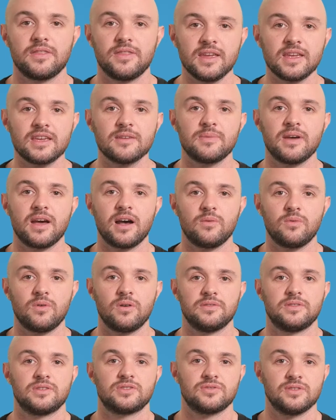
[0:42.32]
Think about
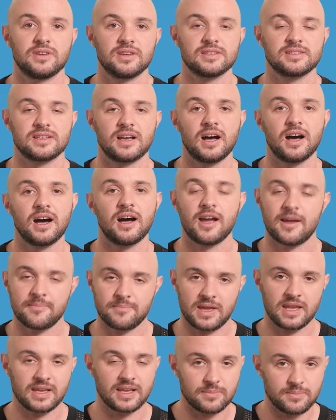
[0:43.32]
what the triggers are
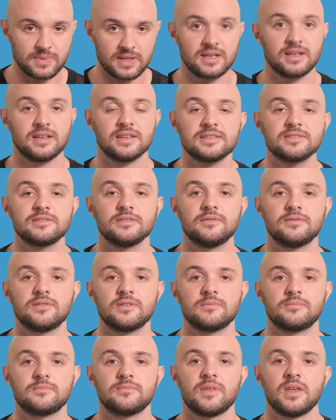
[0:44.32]
and make a big list of
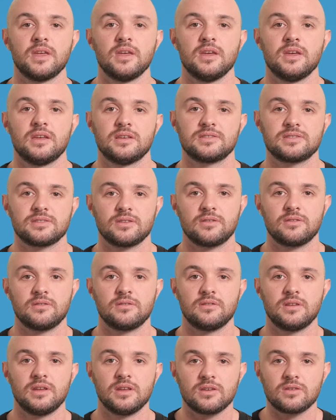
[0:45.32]
them.
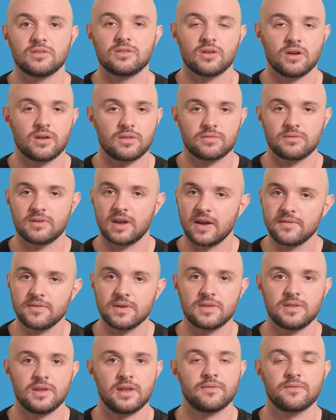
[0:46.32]
So you could go through
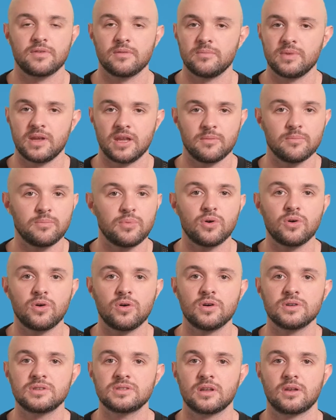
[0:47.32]
everything from being
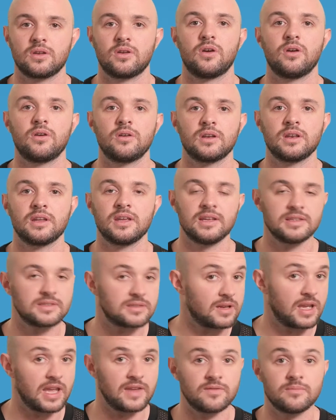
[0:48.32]
bored to lonely
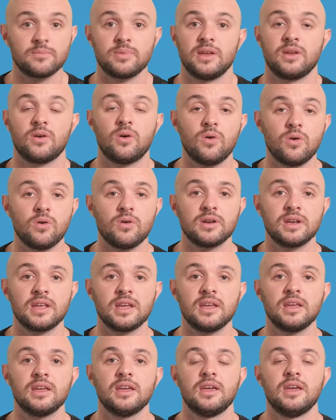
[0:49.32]
to even being
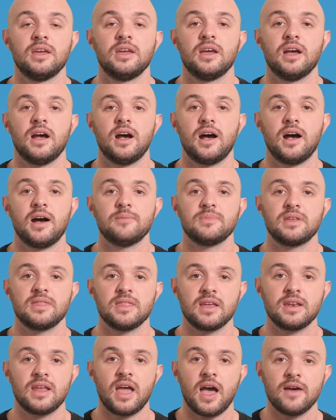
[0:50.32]
horny,
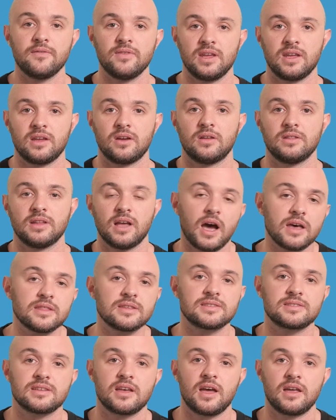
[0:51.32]
and then having on the
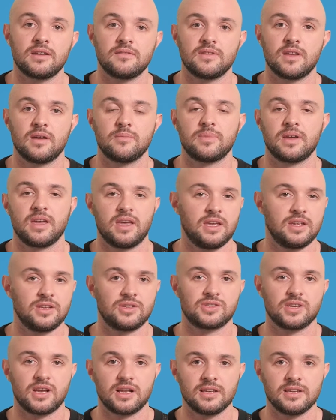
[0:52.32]
other side of that
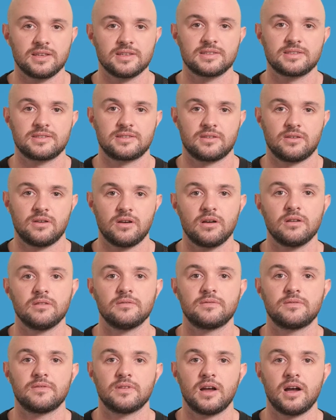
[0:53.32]
page a list
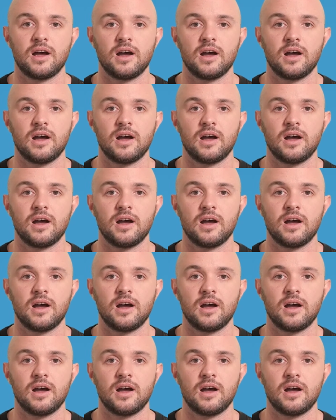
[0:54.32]
of